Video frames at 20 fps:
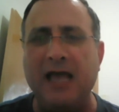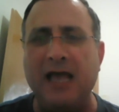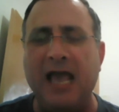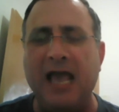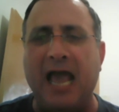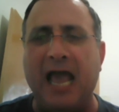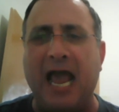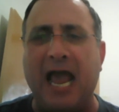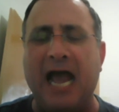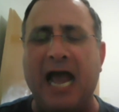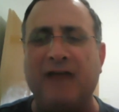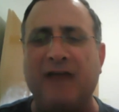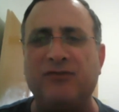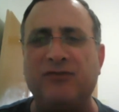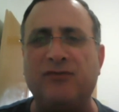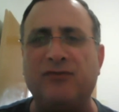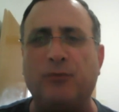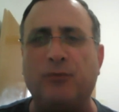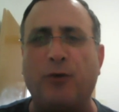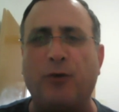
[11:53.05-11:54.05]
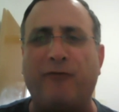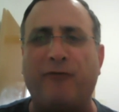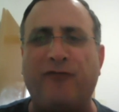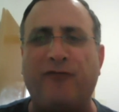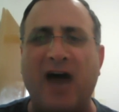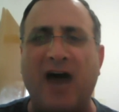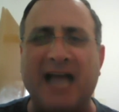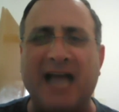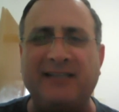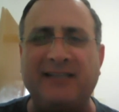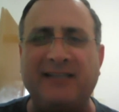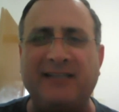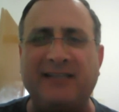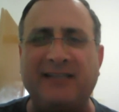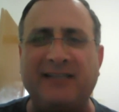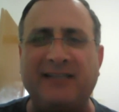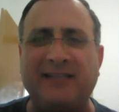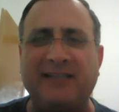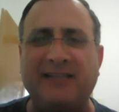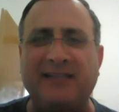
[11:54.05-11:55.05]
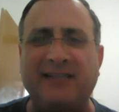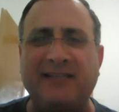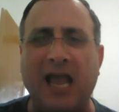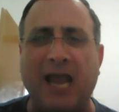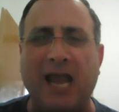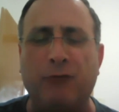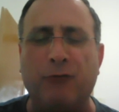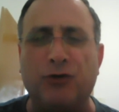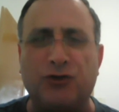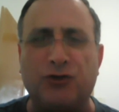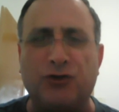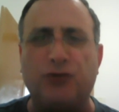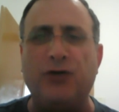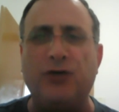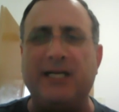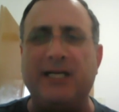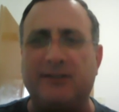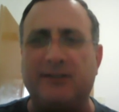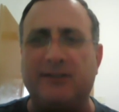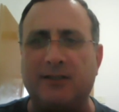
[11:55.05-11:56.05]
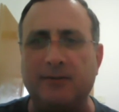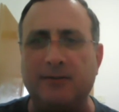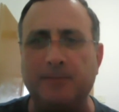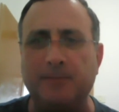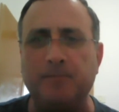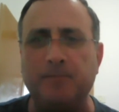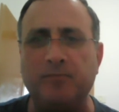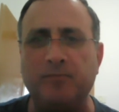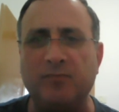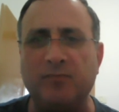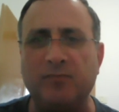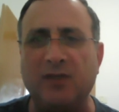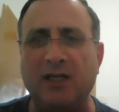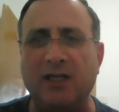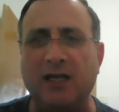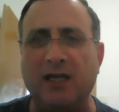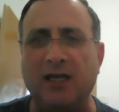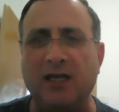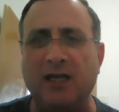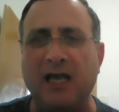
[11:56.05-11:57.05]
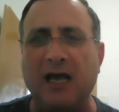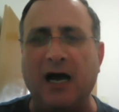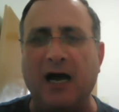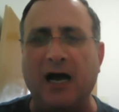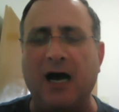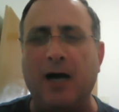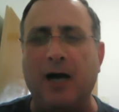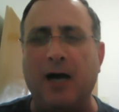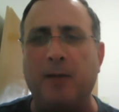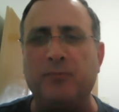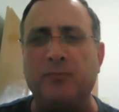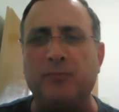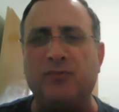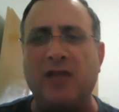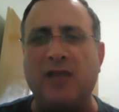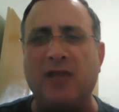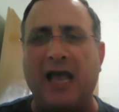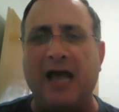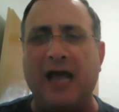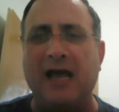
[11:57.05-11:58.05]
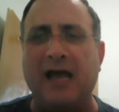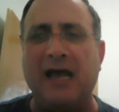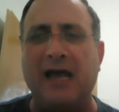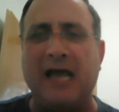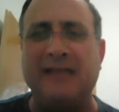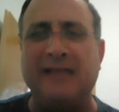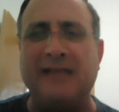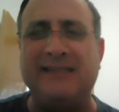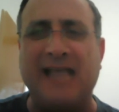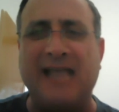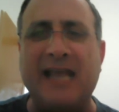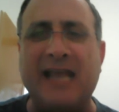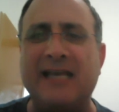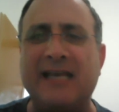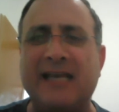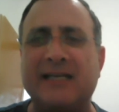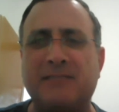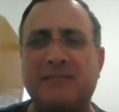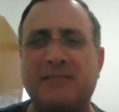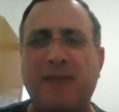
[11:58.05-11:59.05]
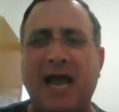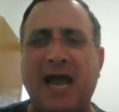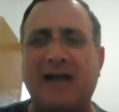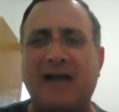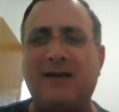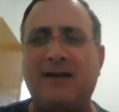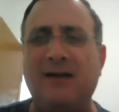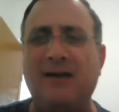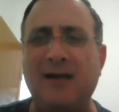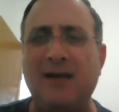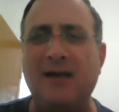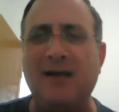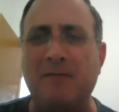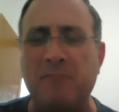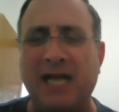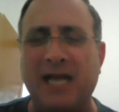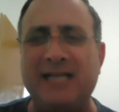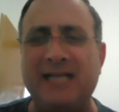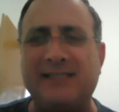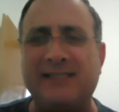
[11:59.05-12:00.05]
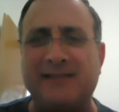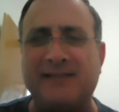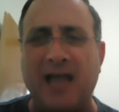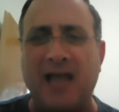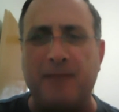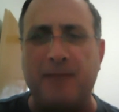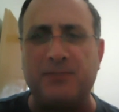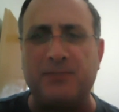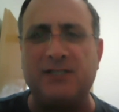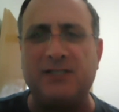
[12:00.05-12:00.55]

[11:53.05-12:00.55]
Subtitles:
And we're finding a retreat and taking us back many steps